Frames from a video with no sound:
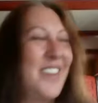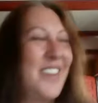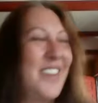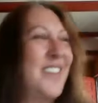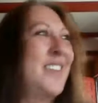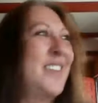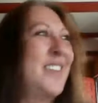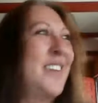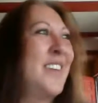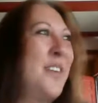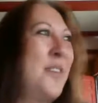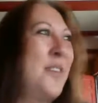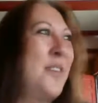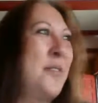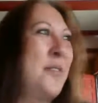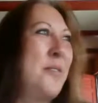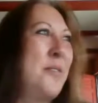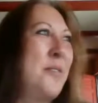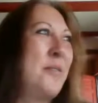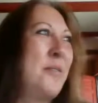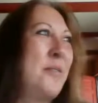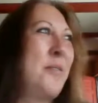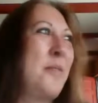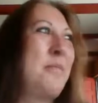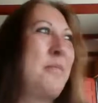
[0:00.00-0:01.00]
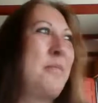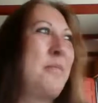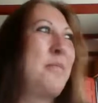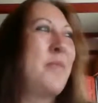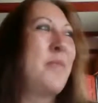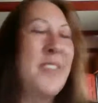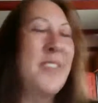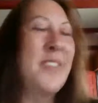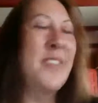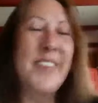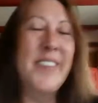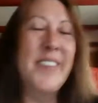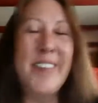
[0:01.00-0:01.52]
So,
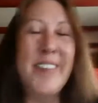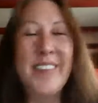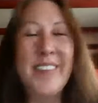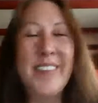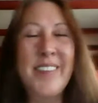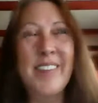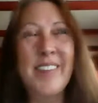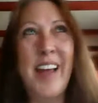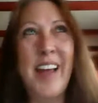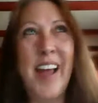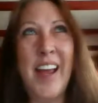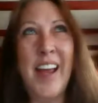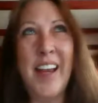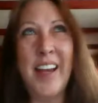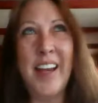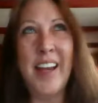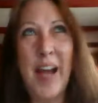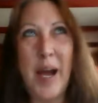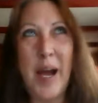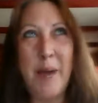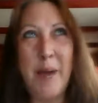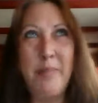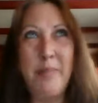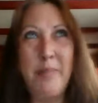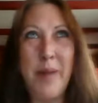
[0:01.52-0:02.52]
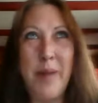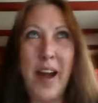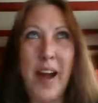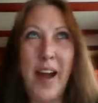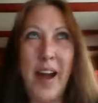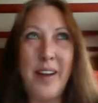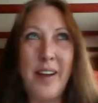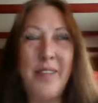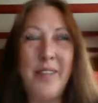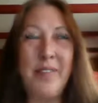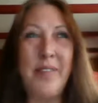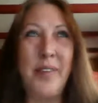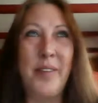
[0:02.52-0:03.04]
since I got
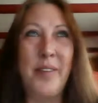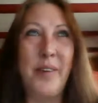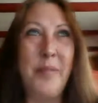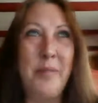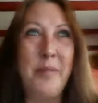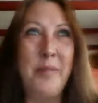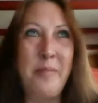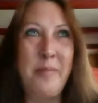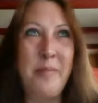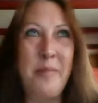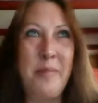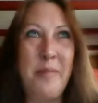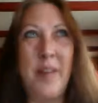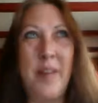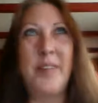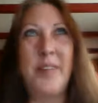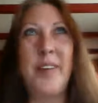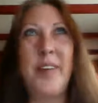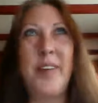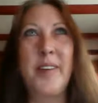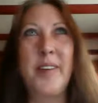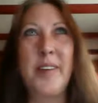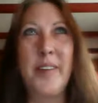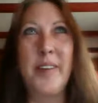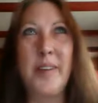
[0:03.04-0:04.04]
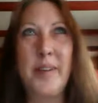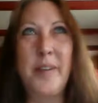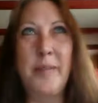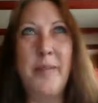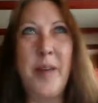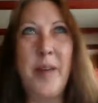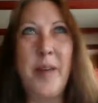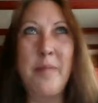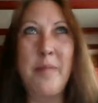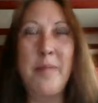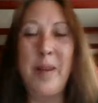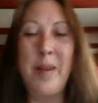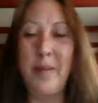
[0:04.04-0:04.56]
back from the
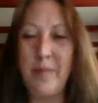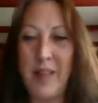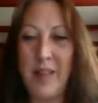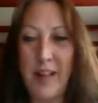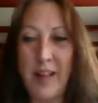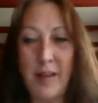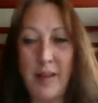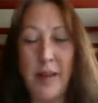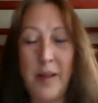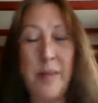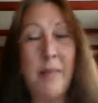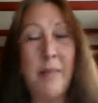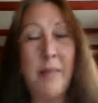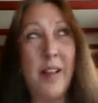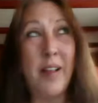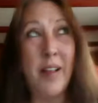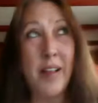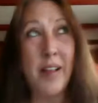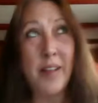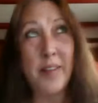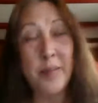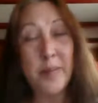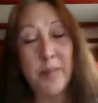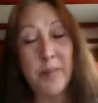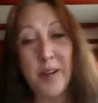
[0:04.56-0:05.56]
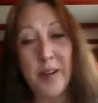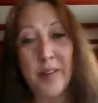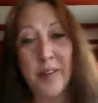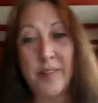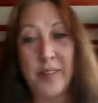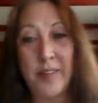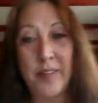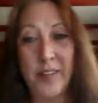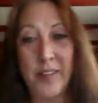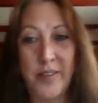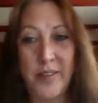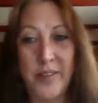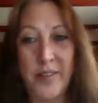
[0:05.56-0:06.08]
MLSP
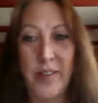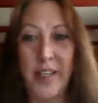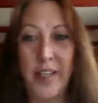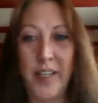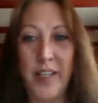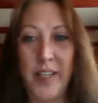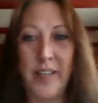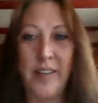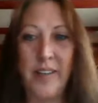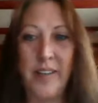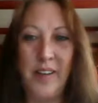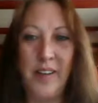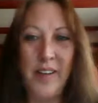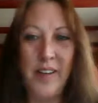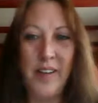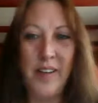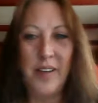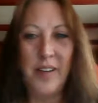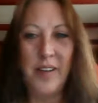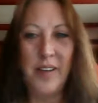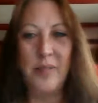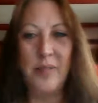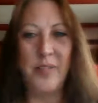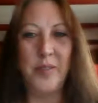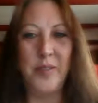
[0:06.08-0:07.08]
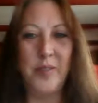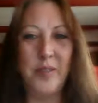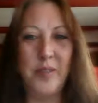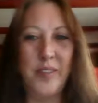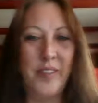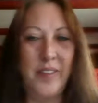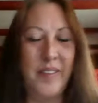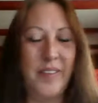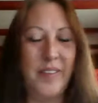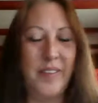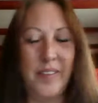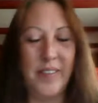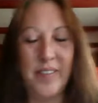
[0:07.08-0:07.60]
retreat, which
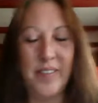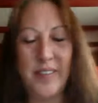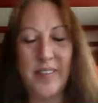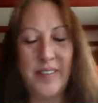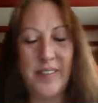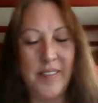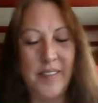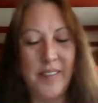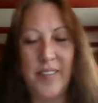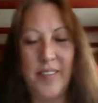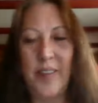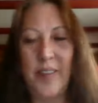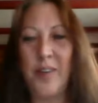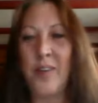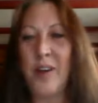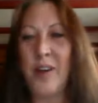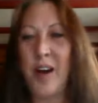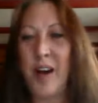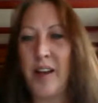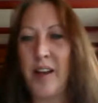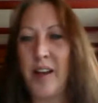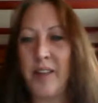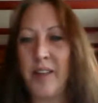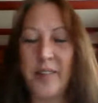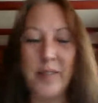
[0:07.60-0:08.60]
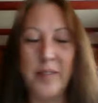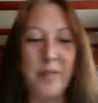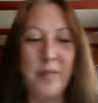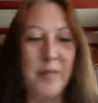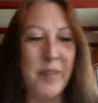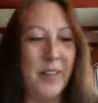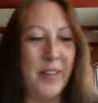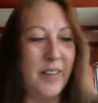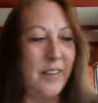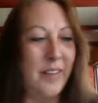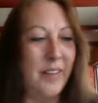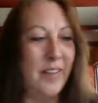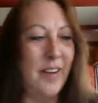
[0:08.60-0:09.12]
was so awesome,
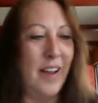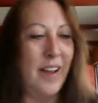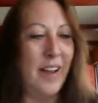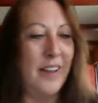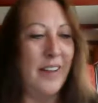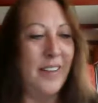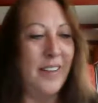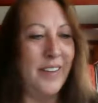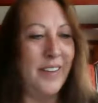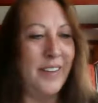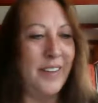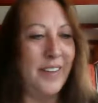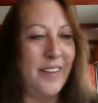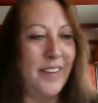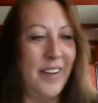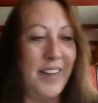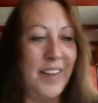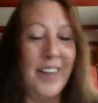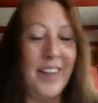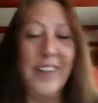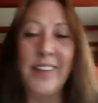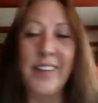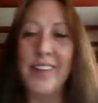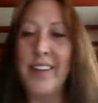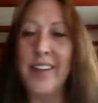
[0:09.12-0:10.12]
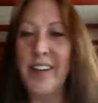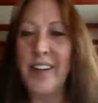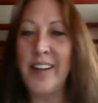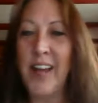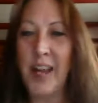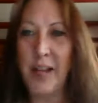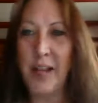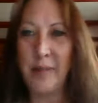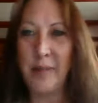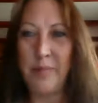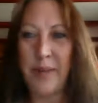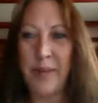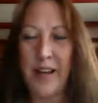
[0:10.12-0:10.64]
and I think Len
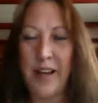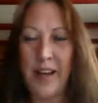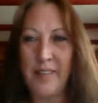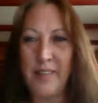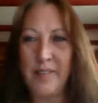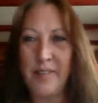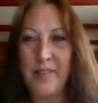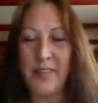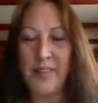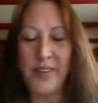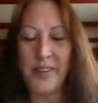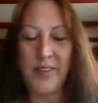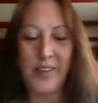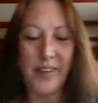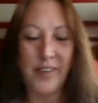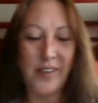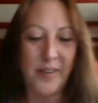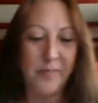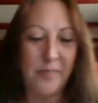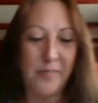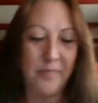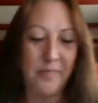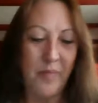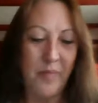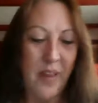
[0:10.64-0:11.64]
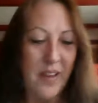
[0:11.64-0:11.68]
had me on for the